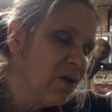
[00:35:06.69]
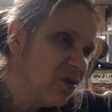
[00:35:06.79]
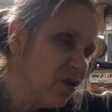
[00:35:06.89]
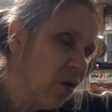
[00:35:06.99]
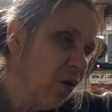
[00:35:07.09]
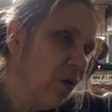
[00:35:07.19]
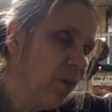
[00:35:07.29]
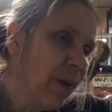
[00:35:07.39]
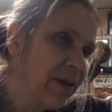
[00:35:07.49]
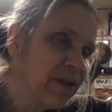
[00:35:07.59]

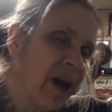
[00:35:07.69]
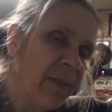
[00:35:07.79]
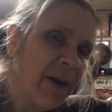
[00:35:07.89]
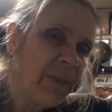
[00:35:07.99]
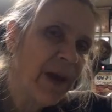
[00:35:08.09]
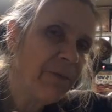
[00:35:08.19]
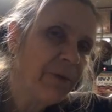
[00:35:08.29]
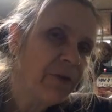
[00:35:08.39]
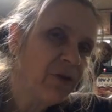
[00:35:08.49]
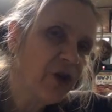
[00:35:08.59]
So by the time I pay for the